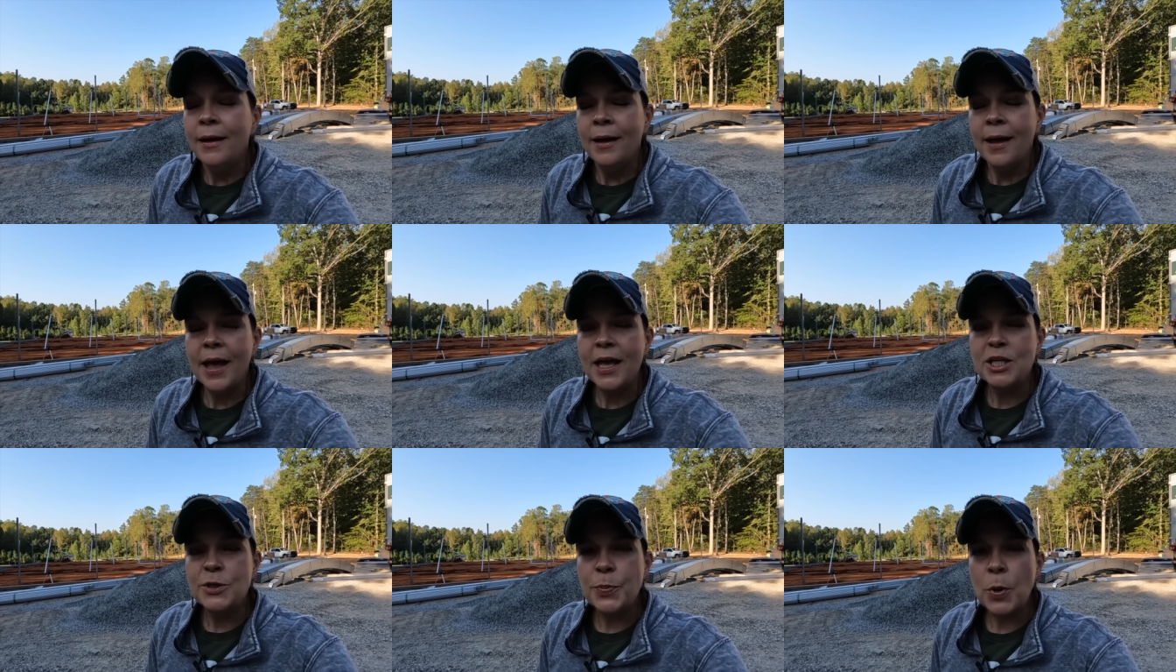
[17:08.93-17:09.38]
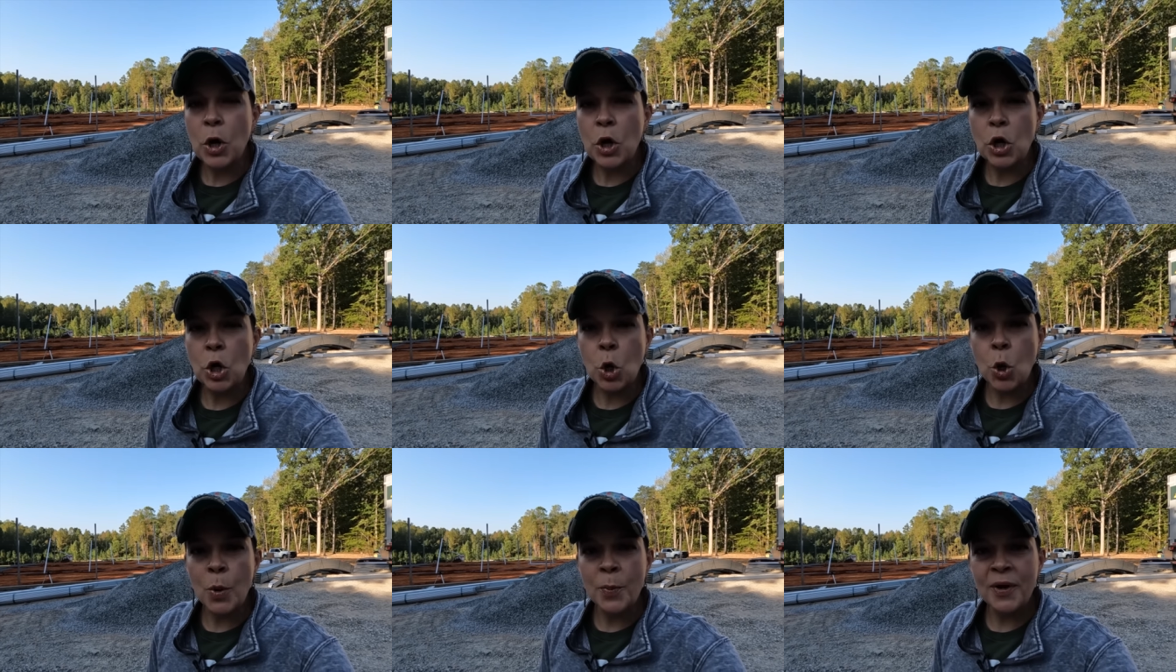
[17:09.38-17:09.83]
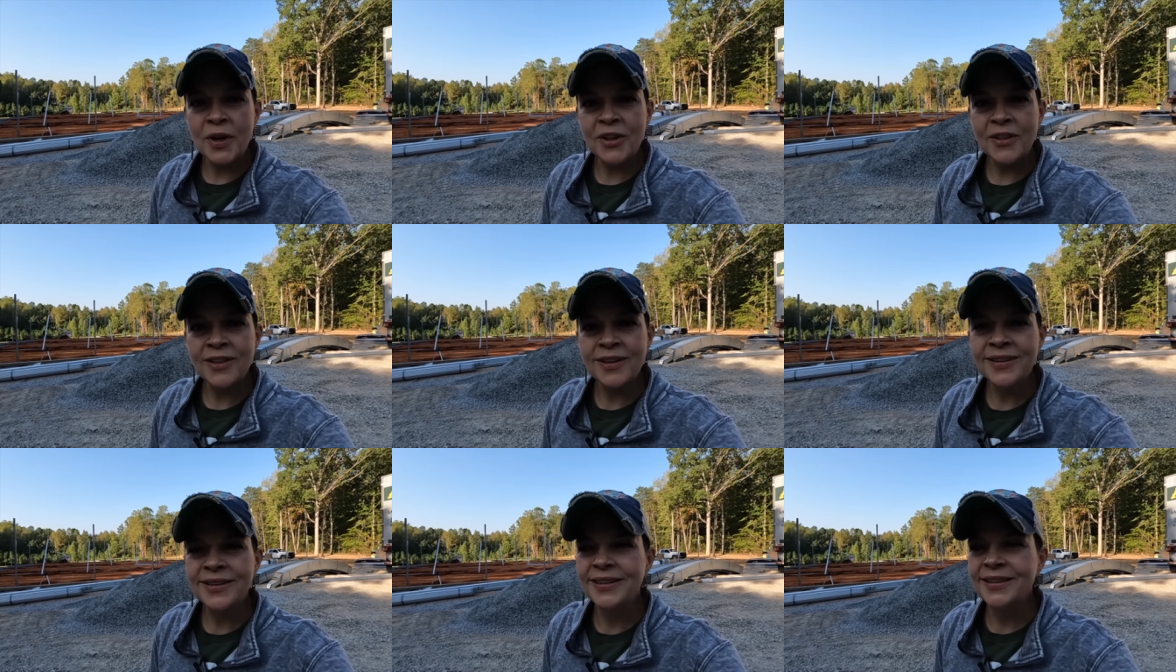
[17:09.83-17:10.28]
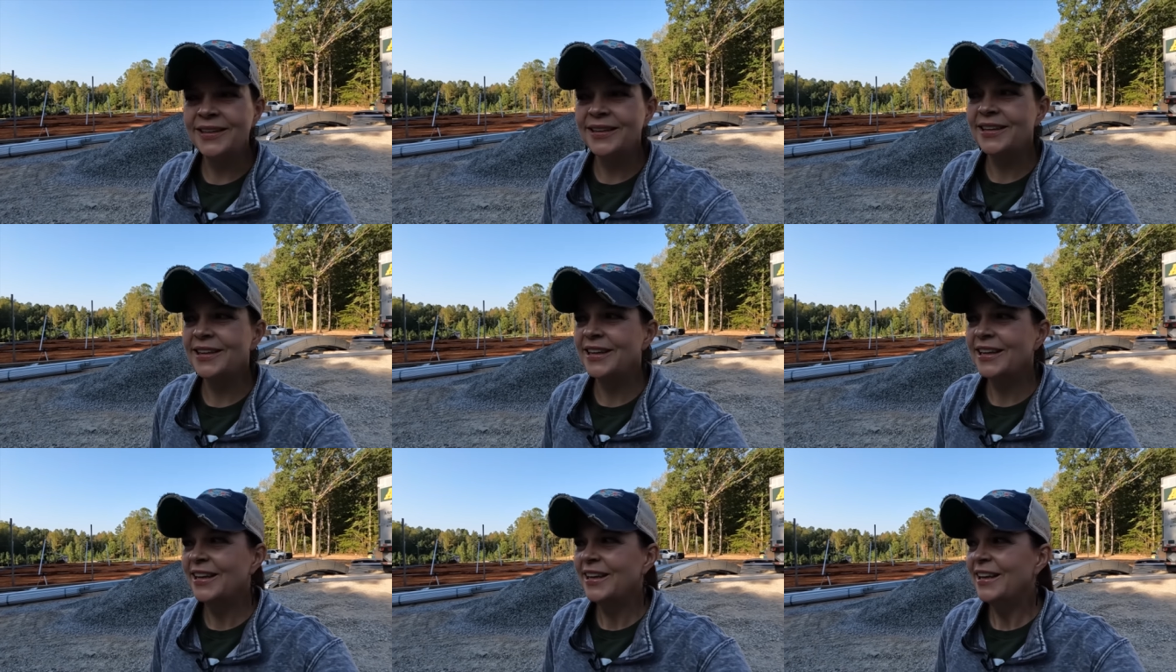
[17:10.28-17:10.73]
as per normal.
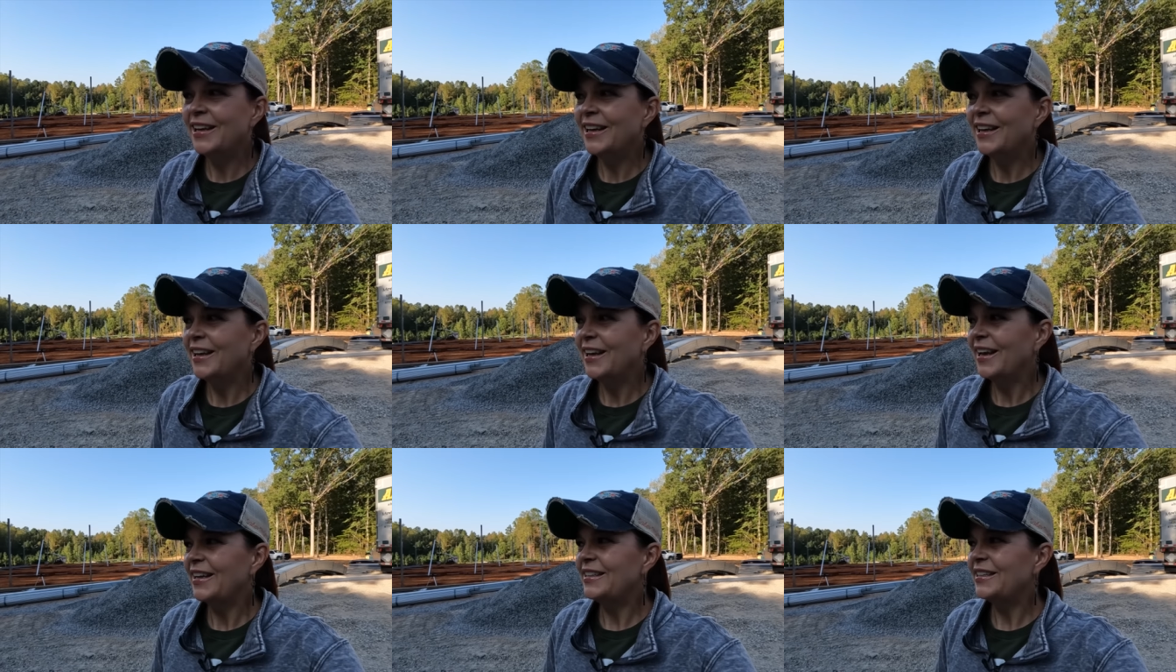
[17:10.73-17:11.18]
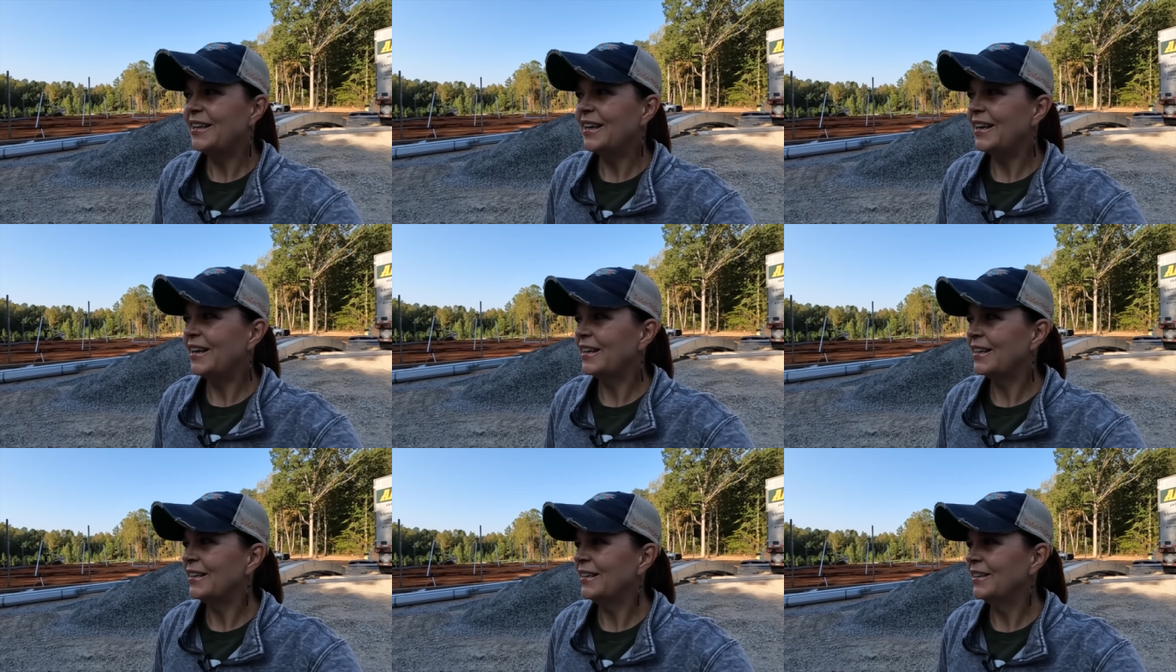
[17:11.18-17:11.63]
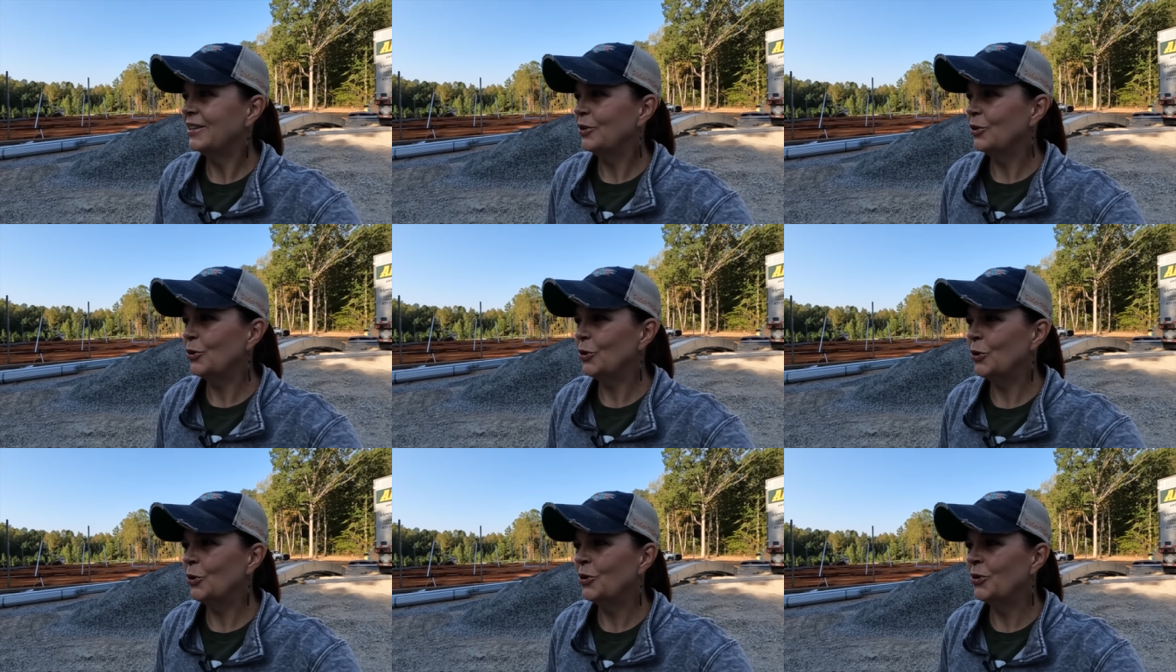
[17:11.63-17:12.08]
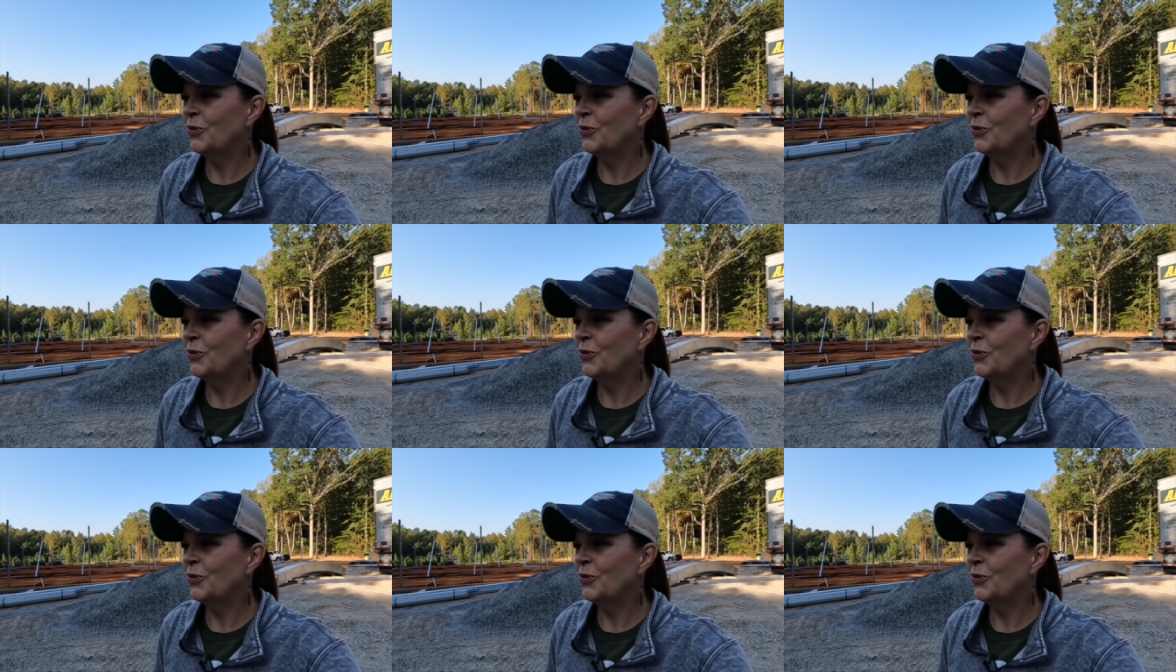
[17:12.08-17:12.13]
I tell you, whew,